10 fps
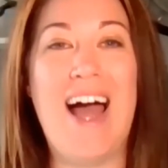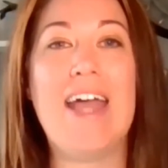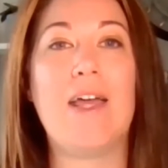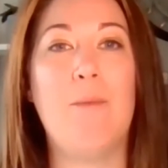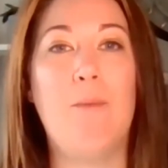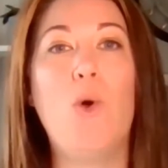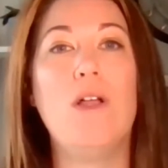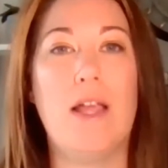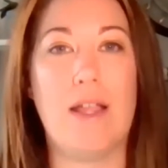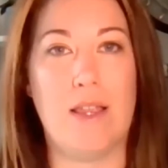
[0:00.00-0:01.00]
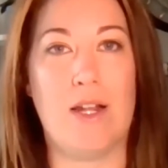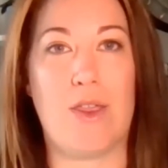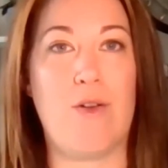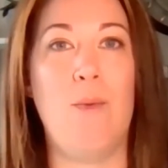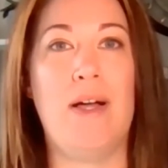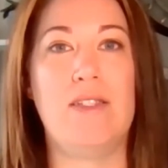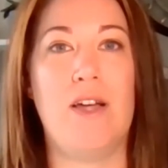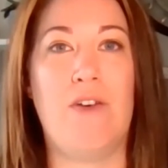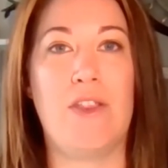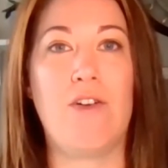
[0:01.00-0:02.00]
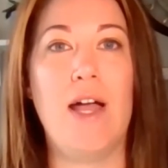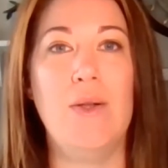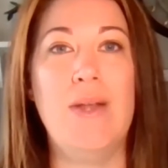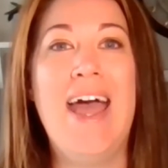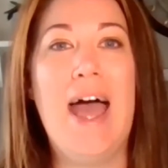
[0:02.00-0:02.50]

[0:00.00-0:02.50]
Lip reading: I am more likely to throw myself on the ground